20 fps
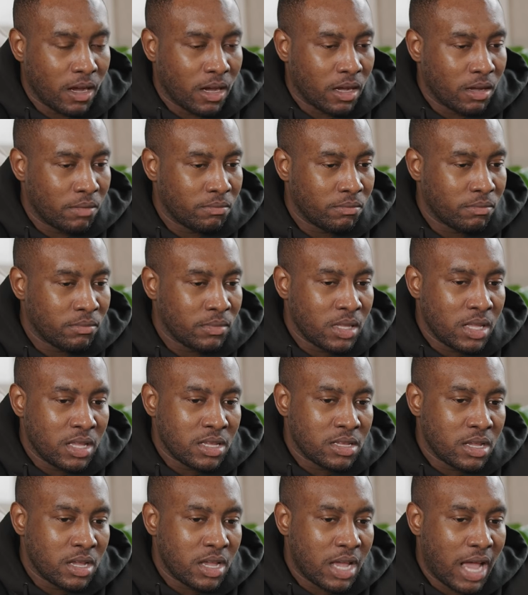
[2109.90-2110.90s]
Um,
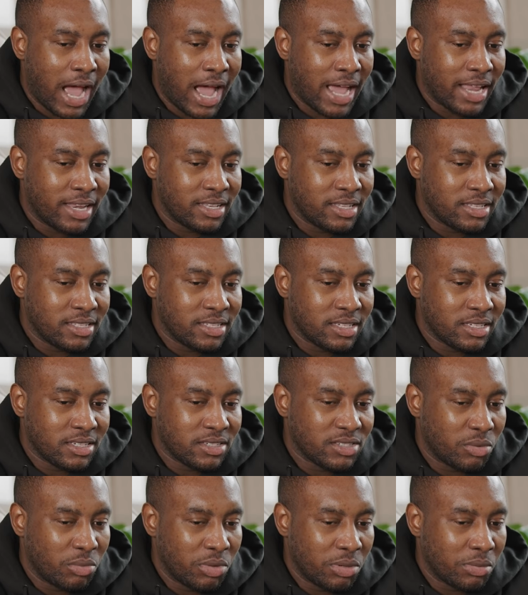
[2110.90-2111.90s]
and
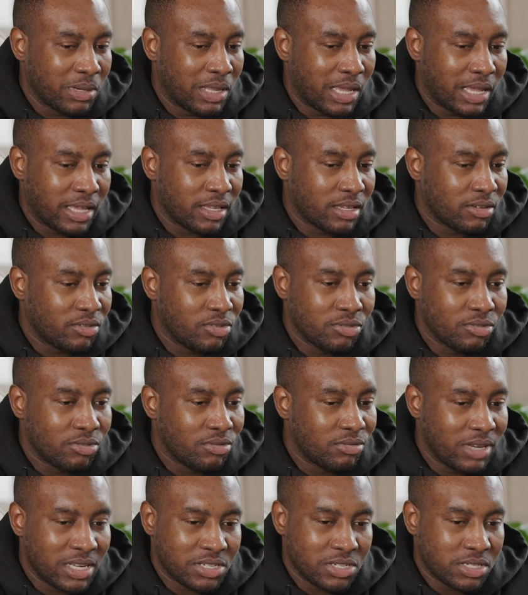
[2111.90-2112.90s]
so we were like,
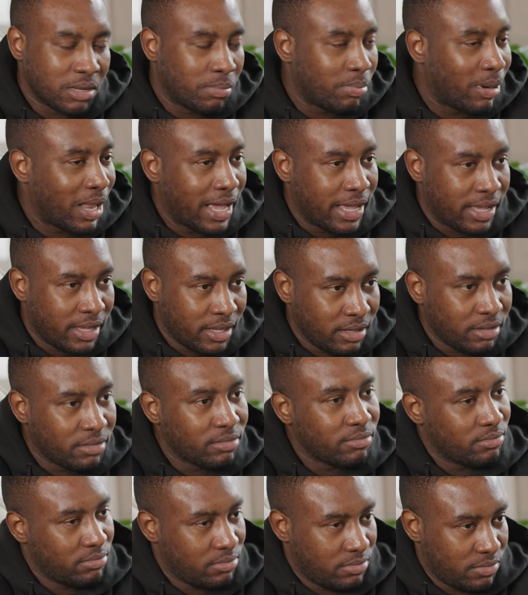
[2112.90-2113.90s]
cool, let's just apply
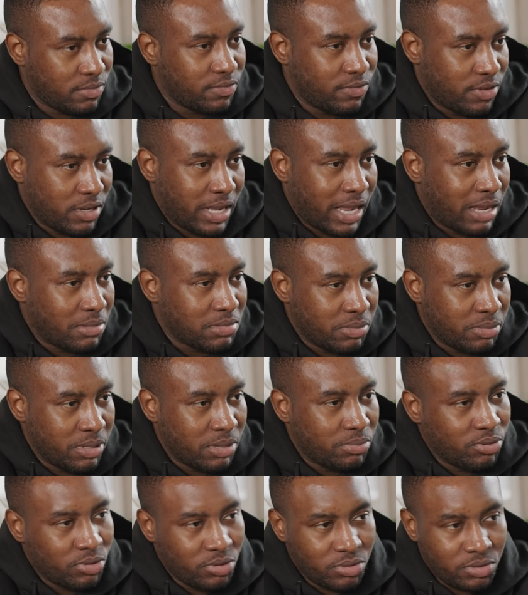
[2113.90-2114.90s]
for the caps to
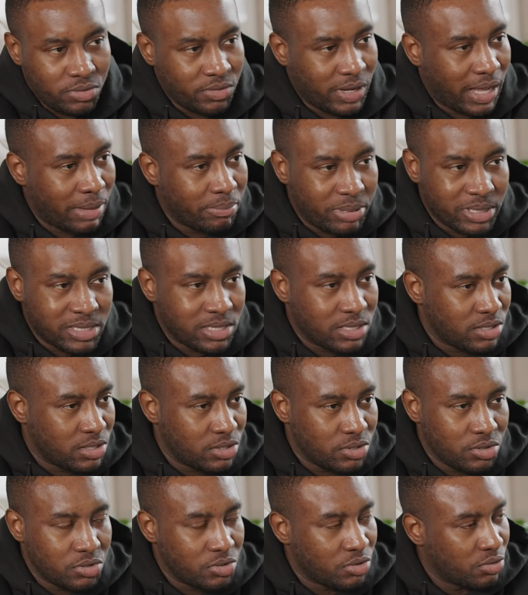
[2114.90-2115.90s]
be approved, like business
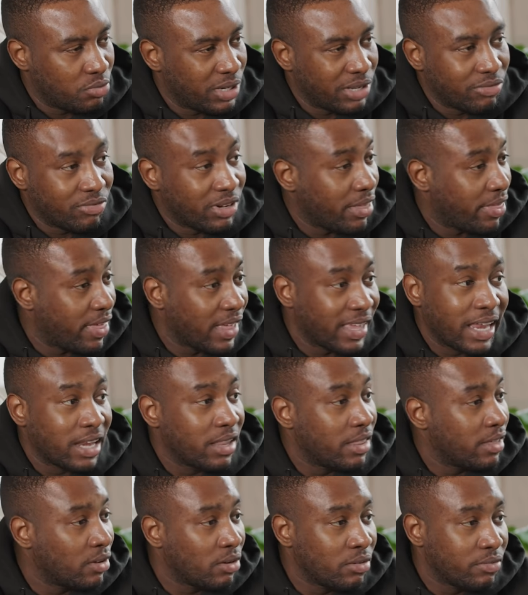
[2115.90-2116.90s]
as usual. We didn't really think
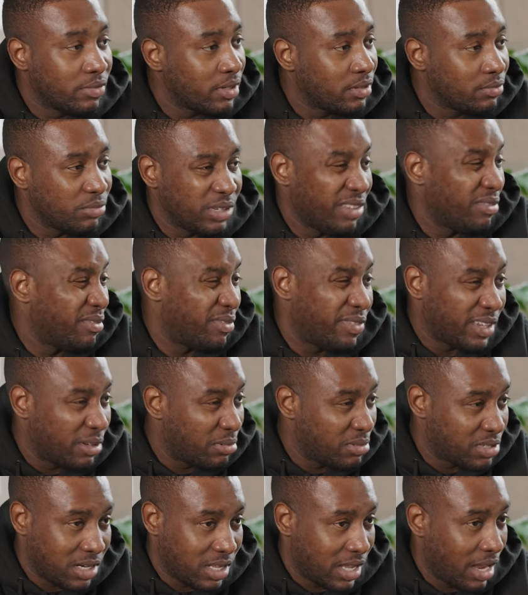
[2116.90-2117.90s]
anything of it. We didn't even
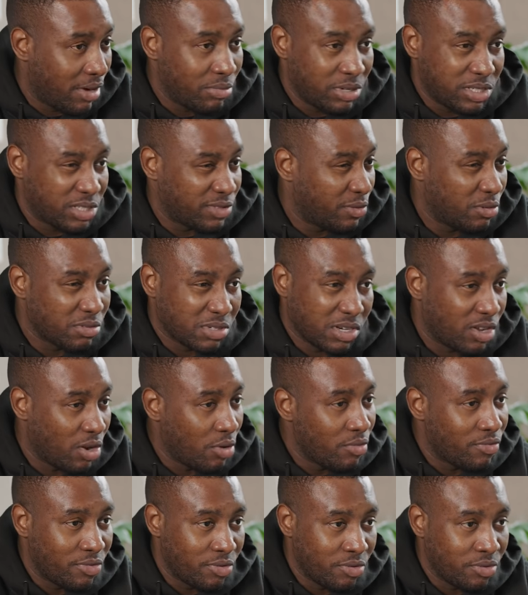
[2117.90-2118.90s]
think it was going to get, we just thought it was going to
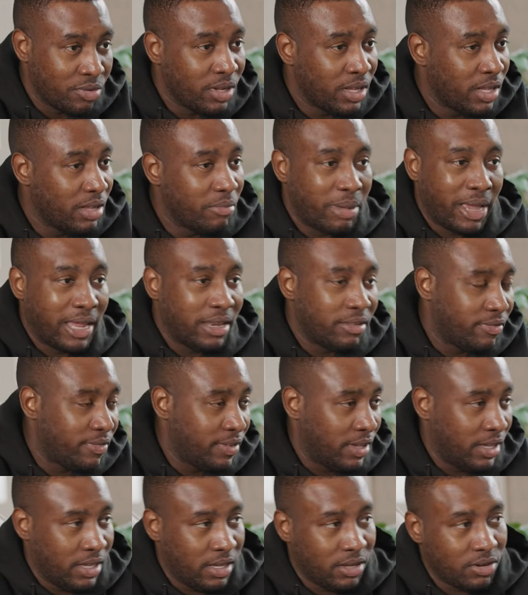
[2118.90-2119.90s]
go through, pay the
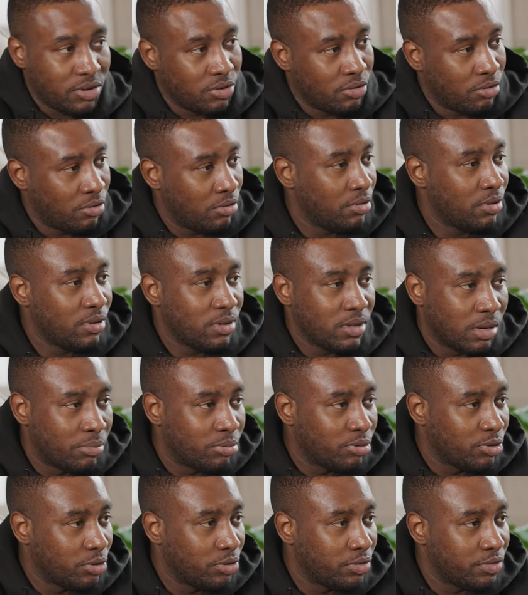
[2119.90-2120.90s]
fee, cool,
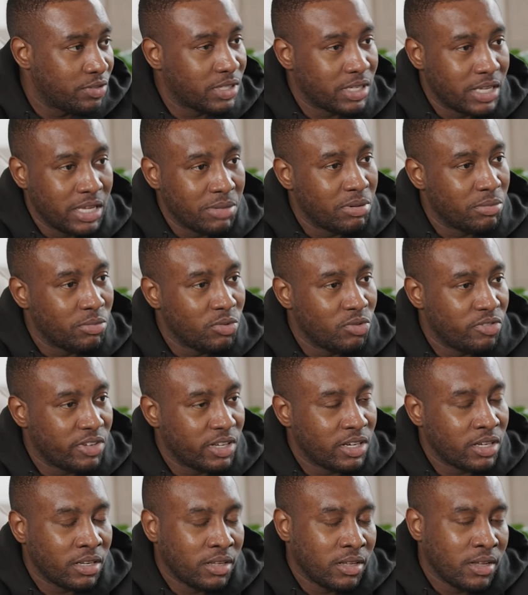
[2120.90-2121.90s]
approved, keep it
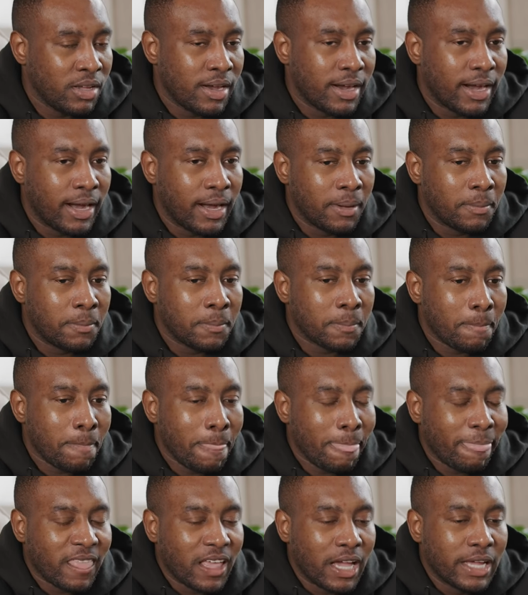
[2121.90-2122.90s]
moving. Um,
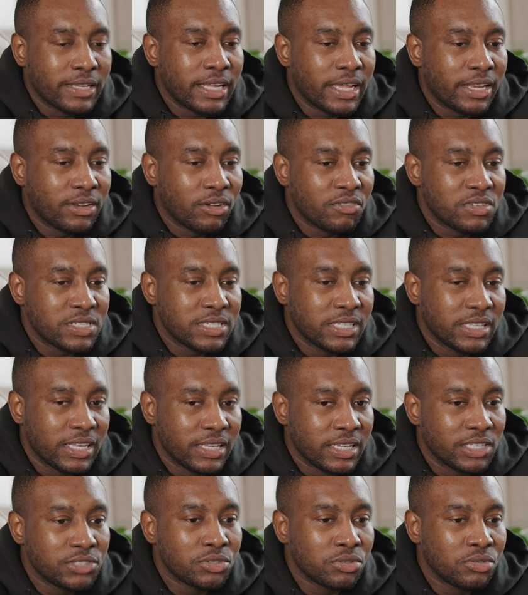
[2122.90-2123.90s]
and then obviously
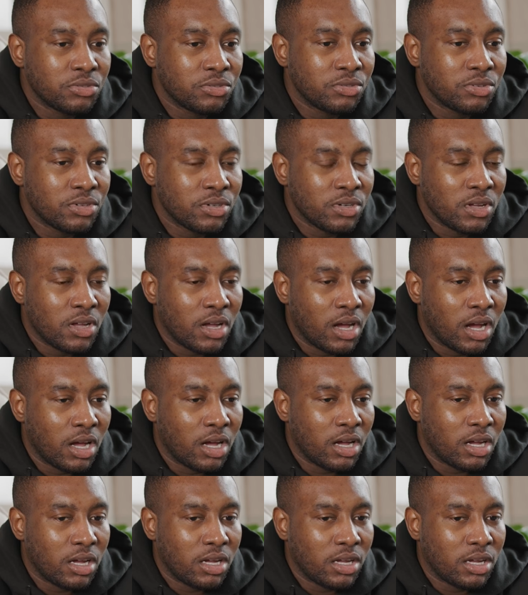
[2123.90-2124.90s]
the initial
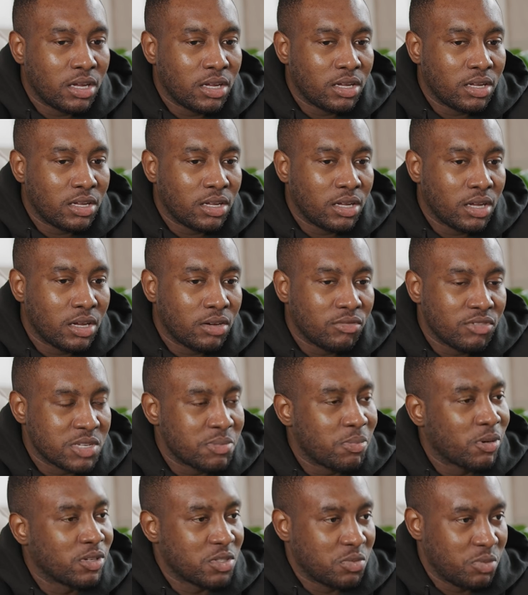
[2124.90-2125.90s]
uh, uh,
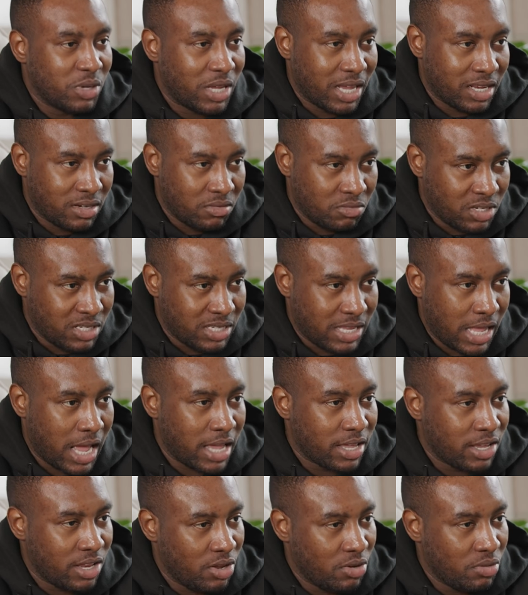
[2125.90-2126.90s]
response we had was
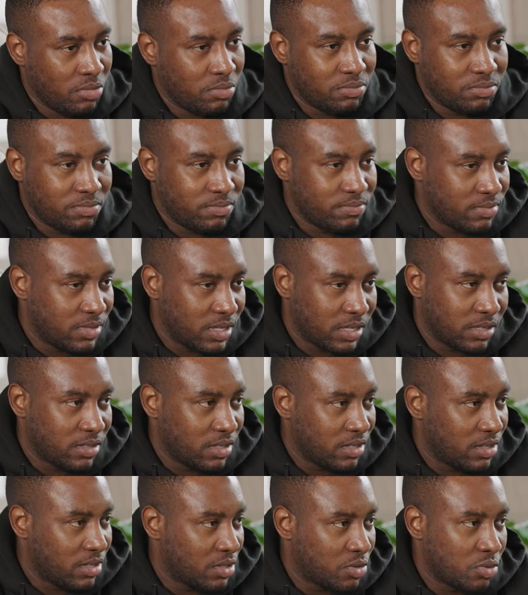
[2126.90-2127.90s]
that, you know, the,
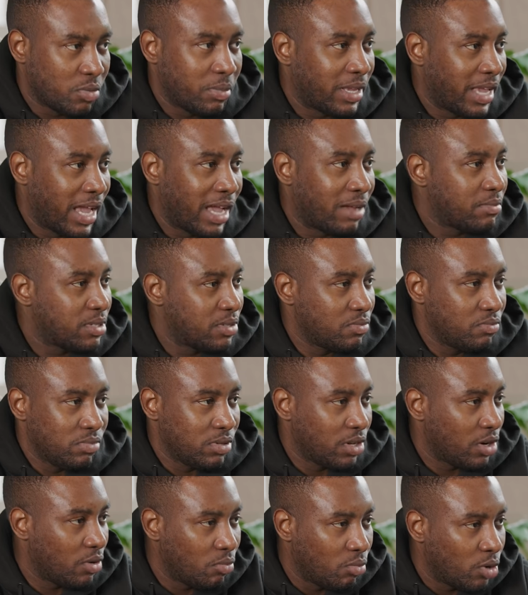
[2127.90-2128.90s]
the, the swimming caps,
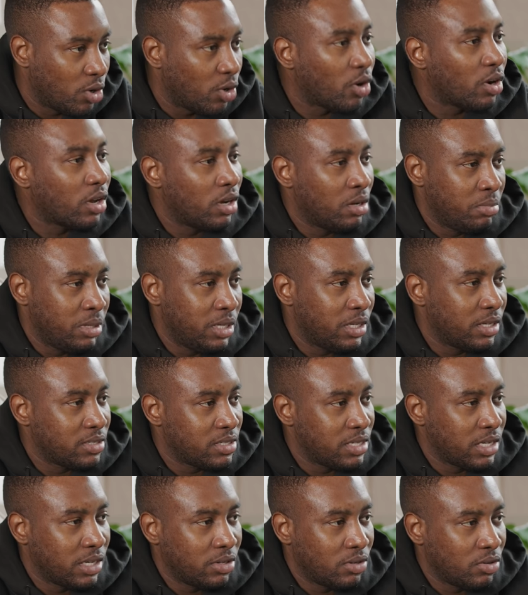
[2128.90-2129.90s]
you know, were not going to be
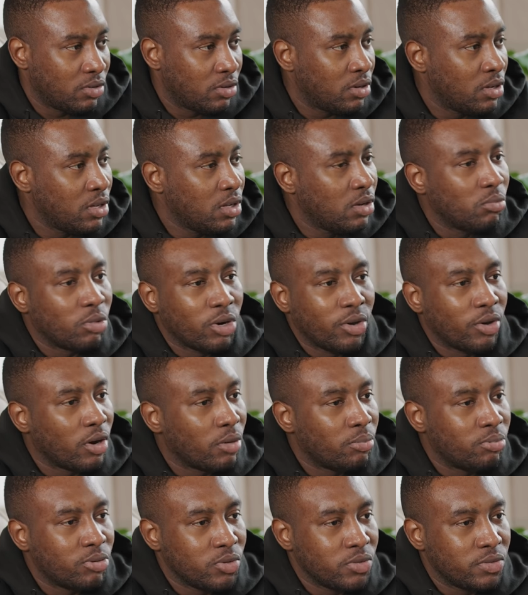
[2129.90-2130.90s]
considered or were
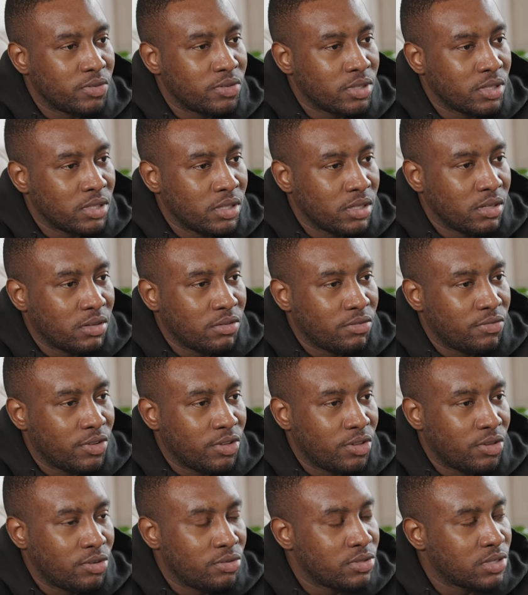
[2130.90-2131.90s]
not approved
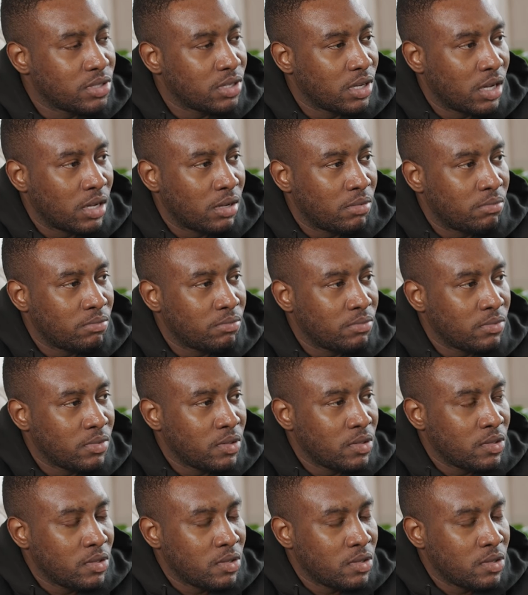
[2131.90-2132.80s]
for use um,